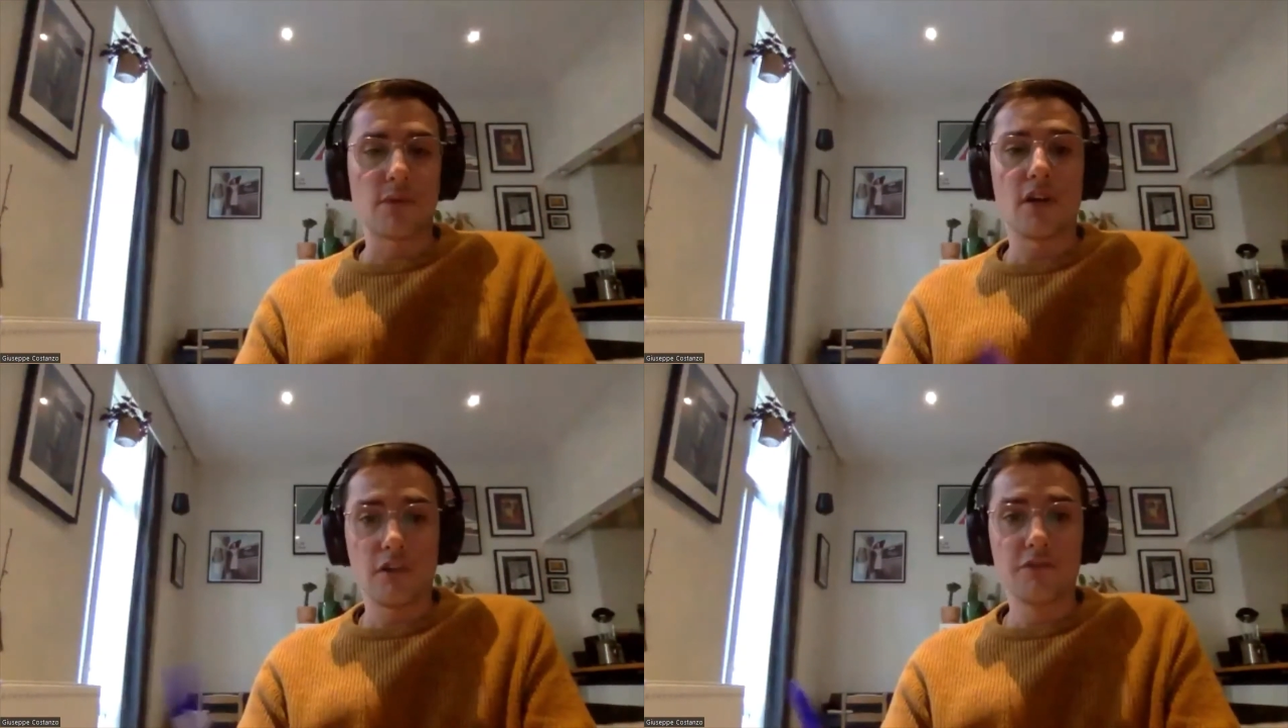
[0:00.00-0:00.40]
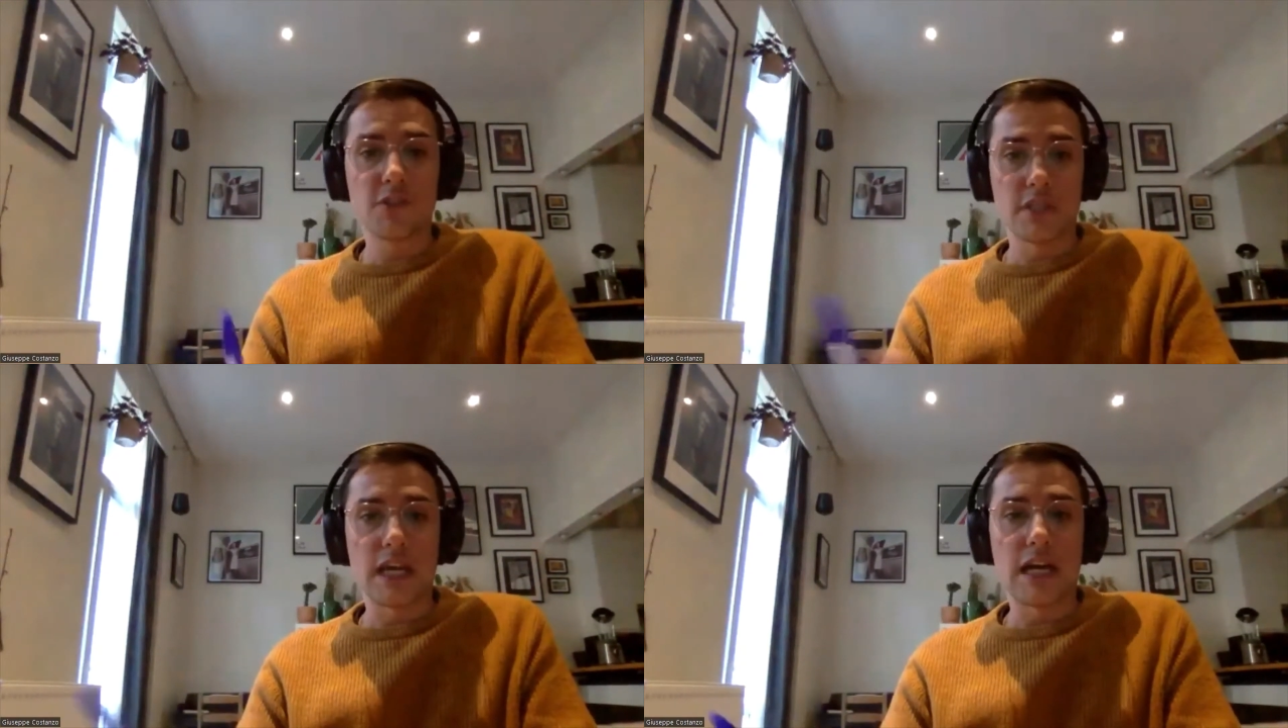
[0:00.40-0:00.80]

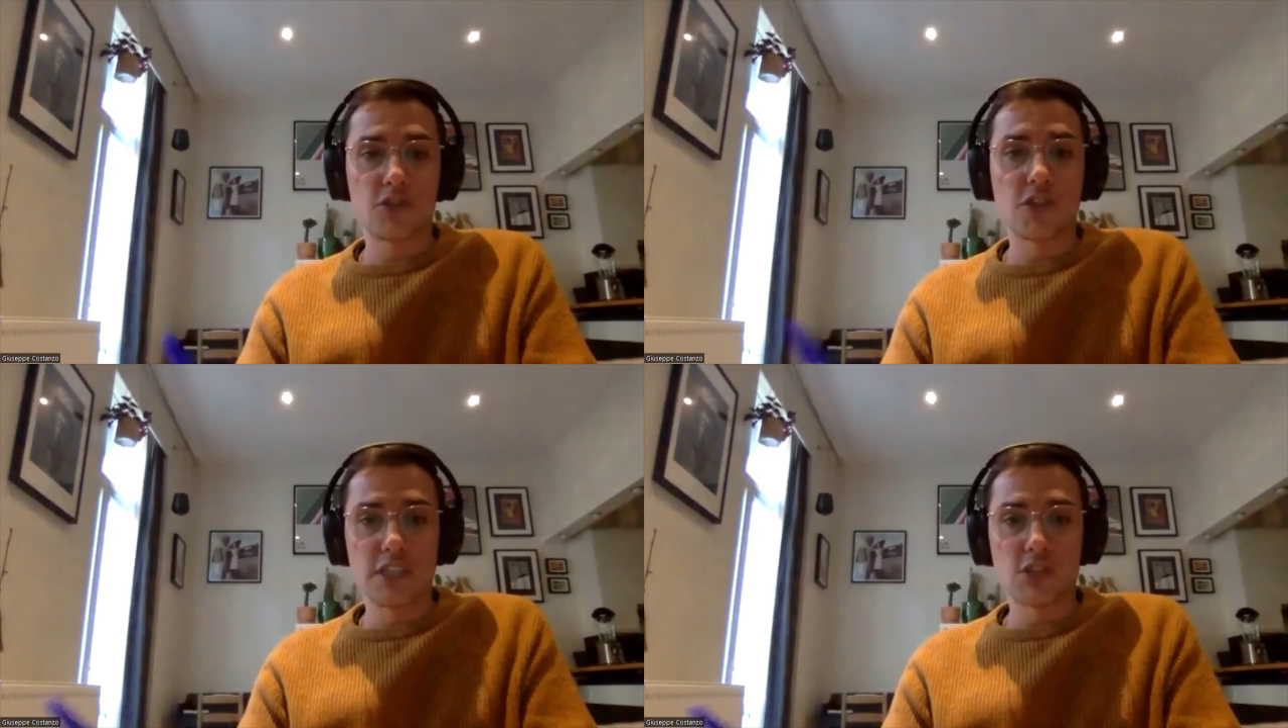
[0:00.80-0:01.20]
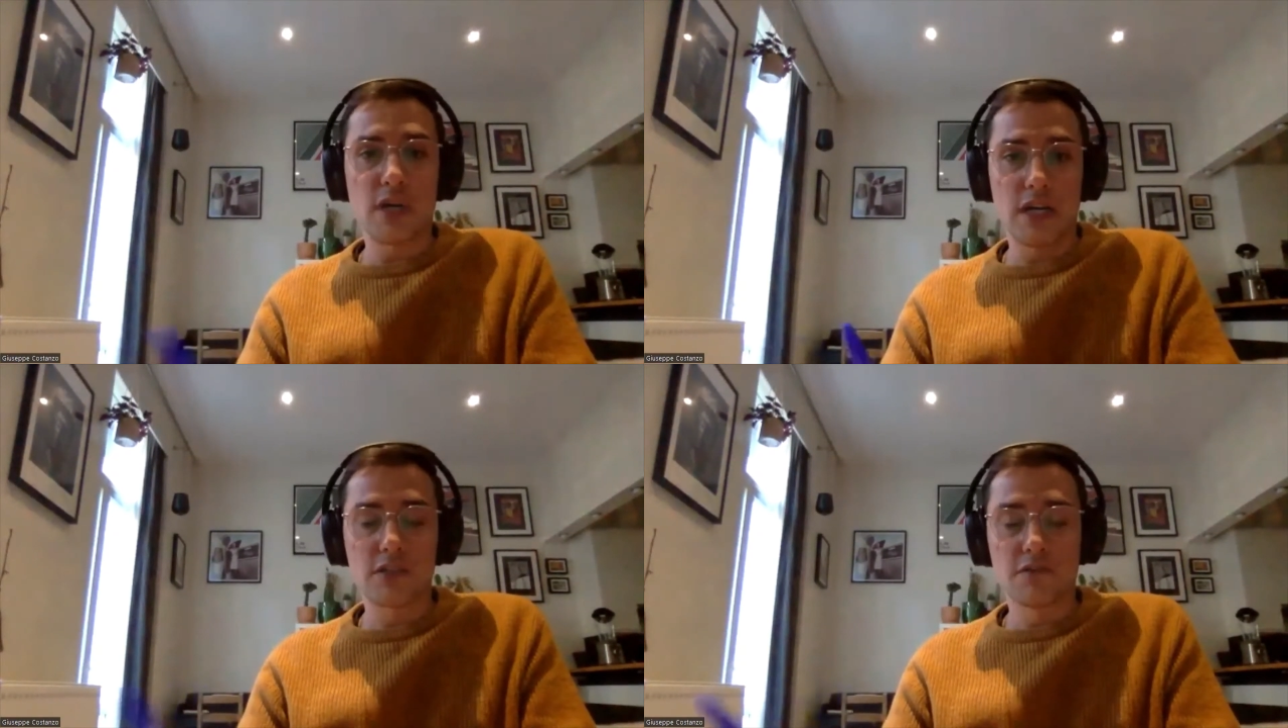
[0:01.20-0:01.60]
Obviously, hydrogen is
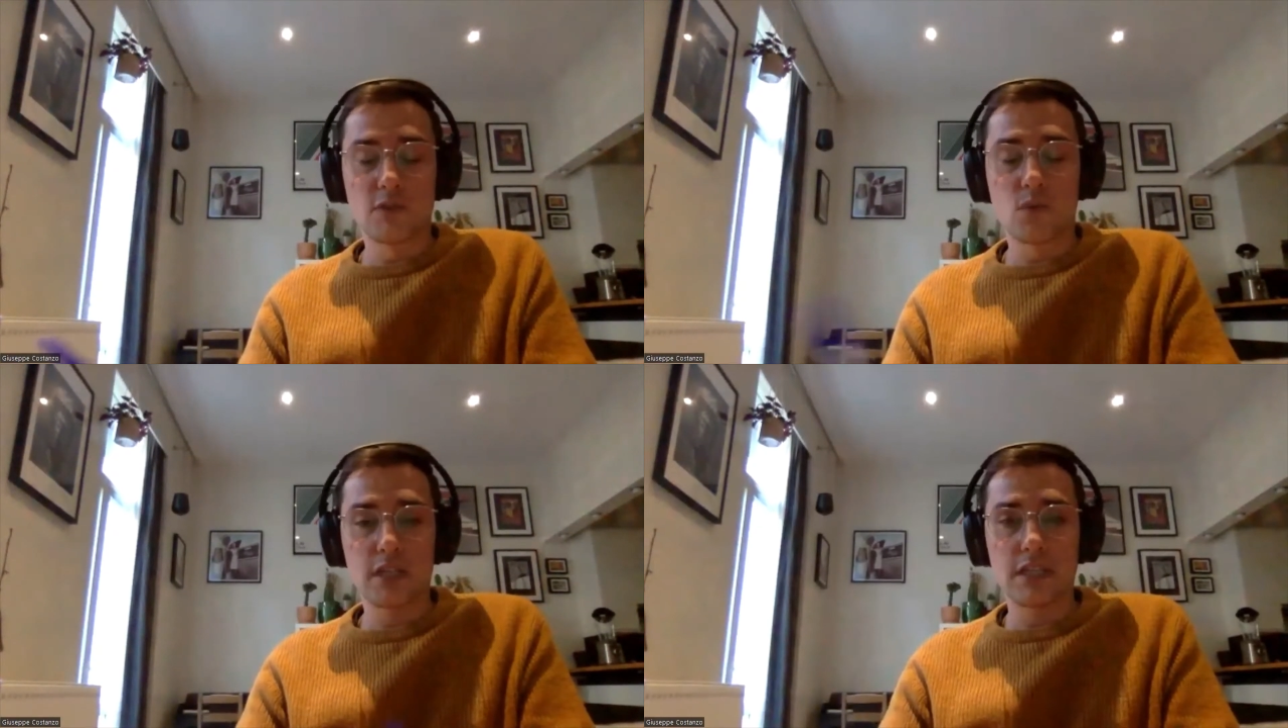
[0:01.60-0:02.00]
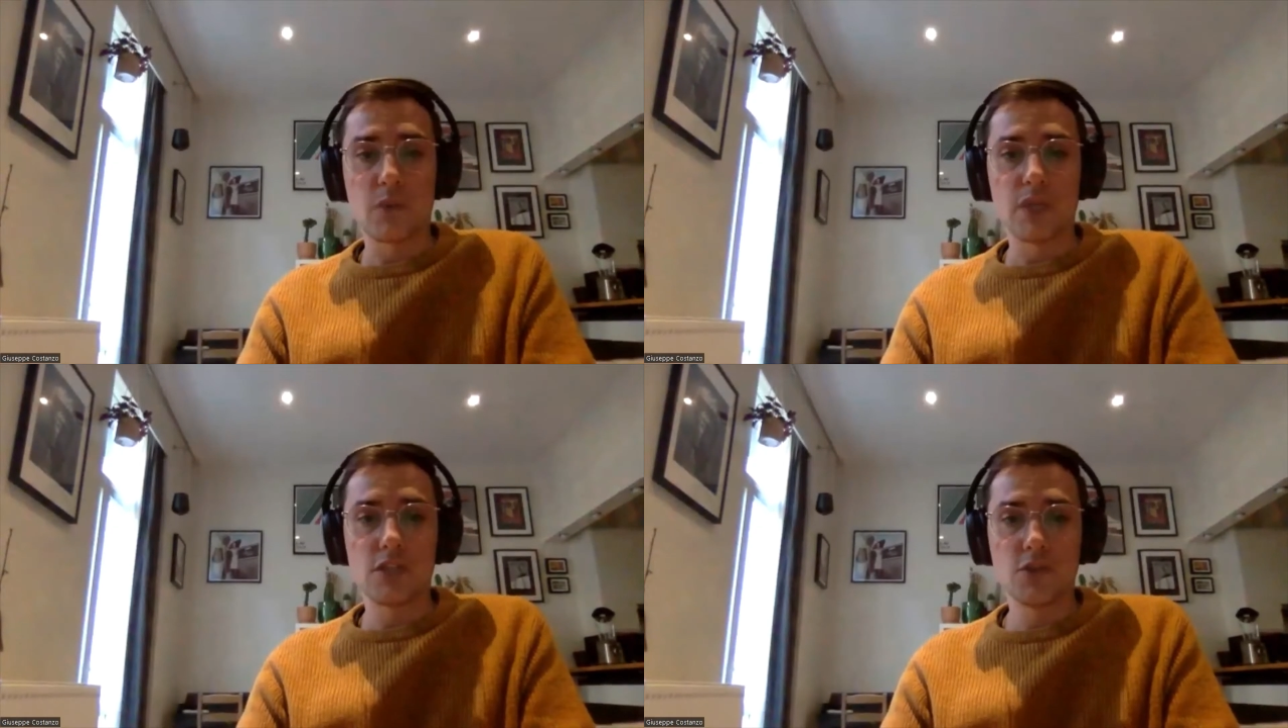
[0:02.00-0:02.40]
part of the work that
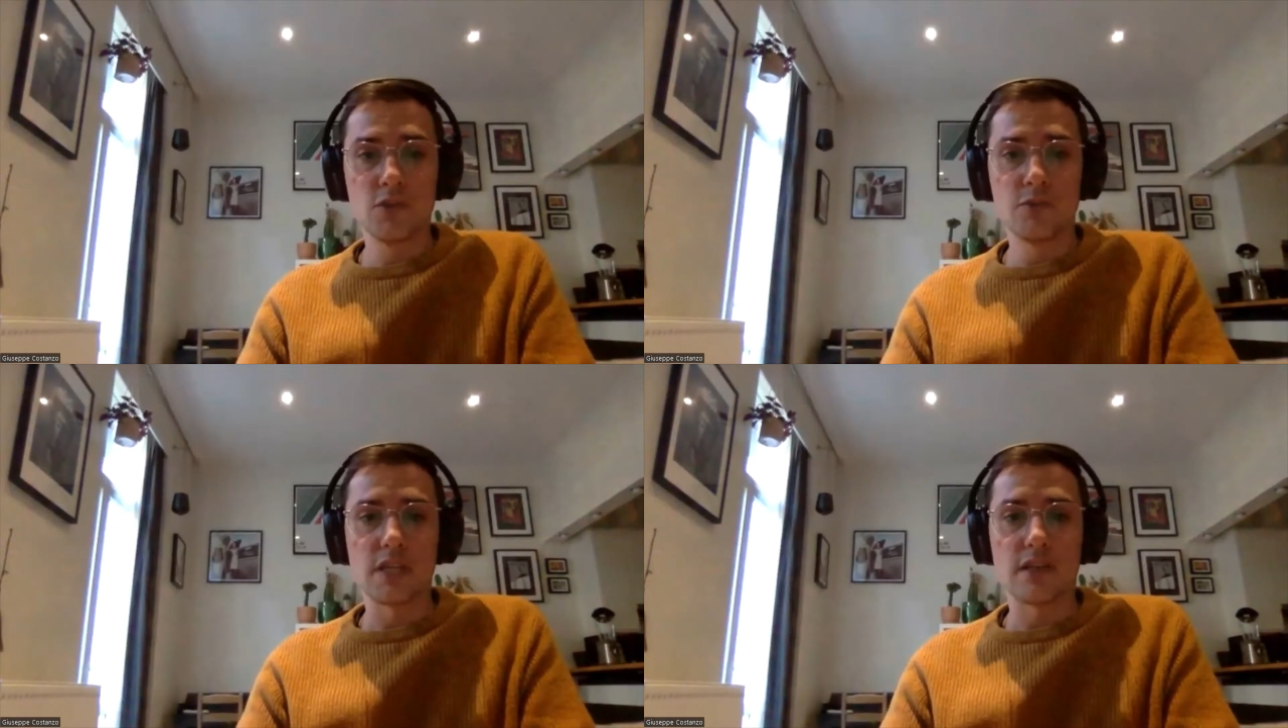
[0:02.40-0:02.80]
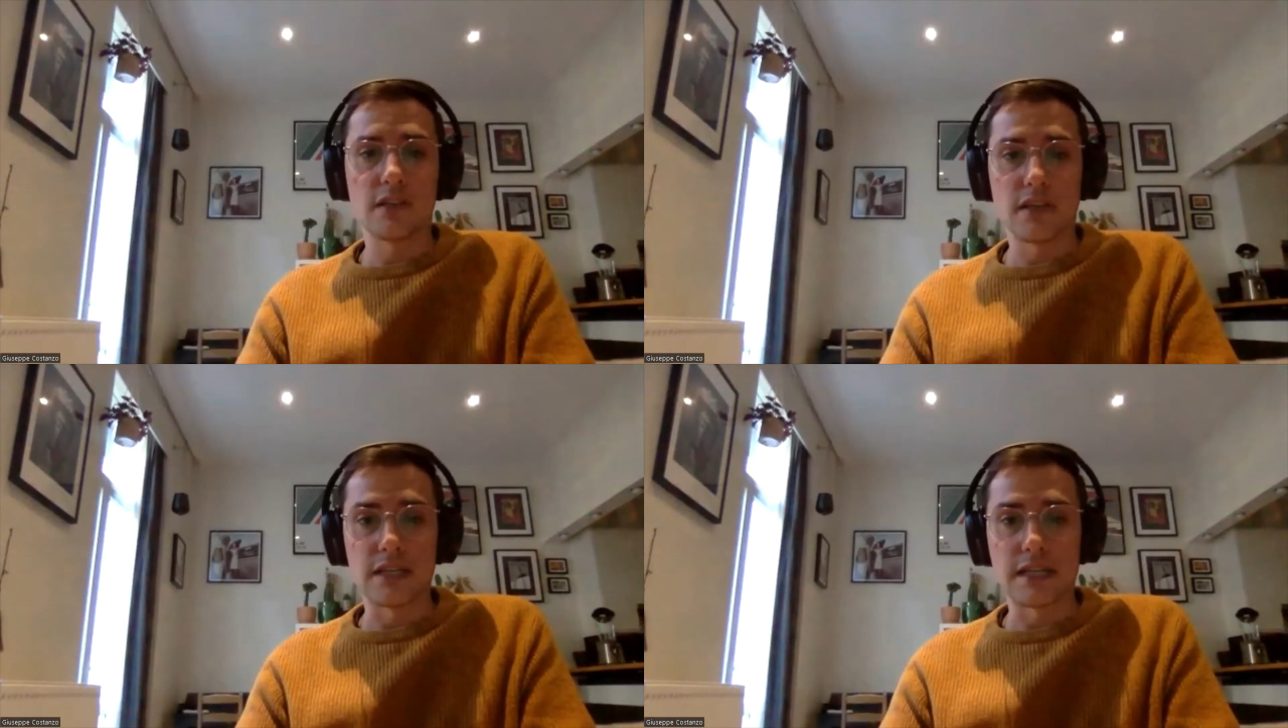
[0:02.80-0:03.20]
we do,
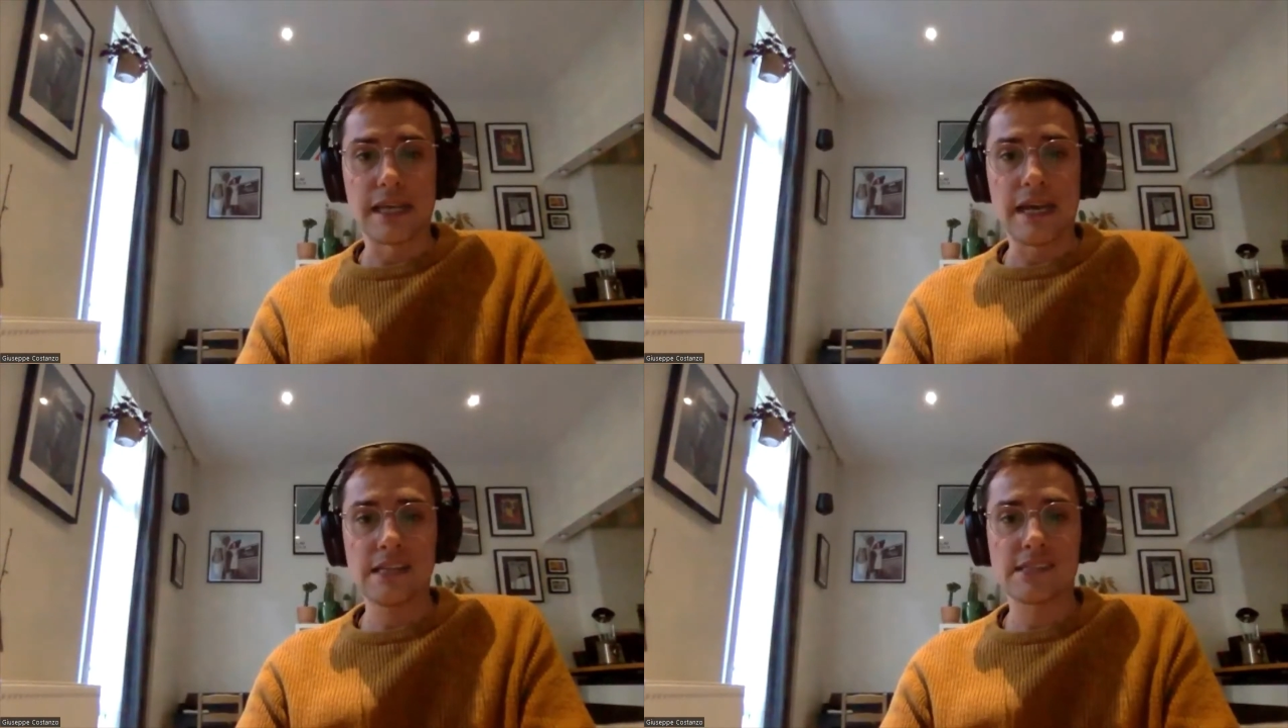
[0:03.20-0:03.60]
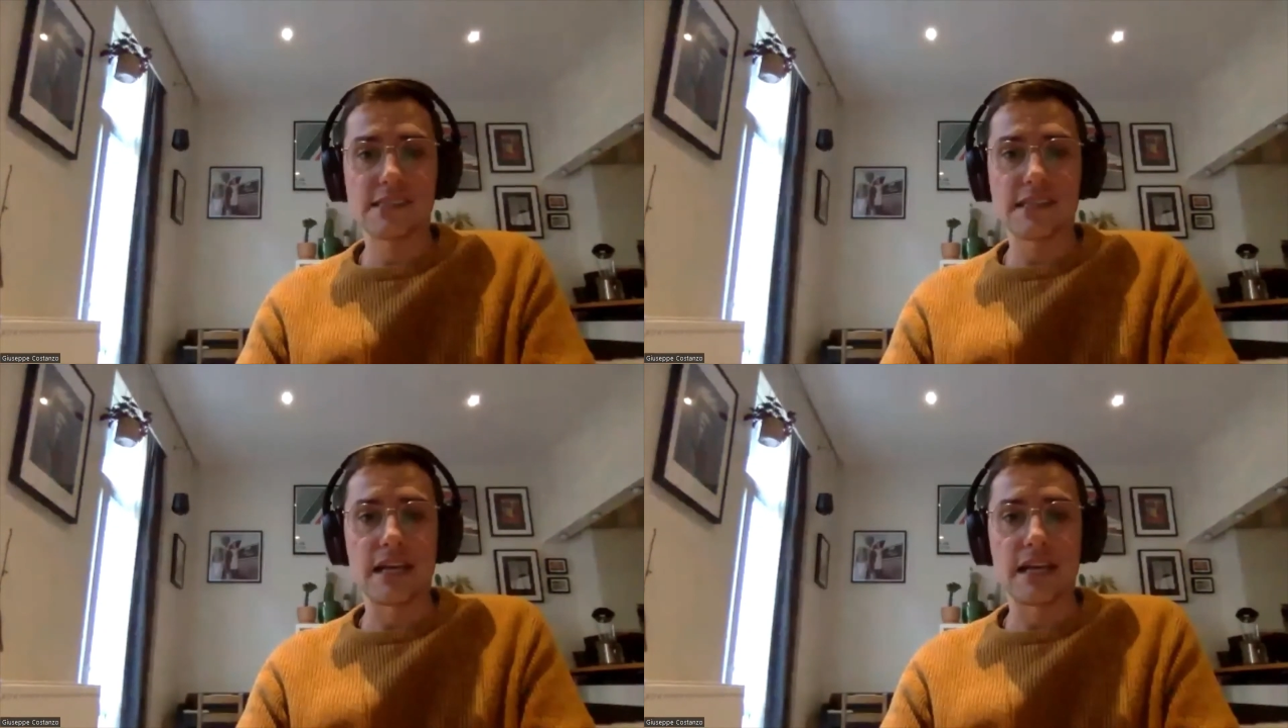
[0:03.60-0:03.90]
being a gas,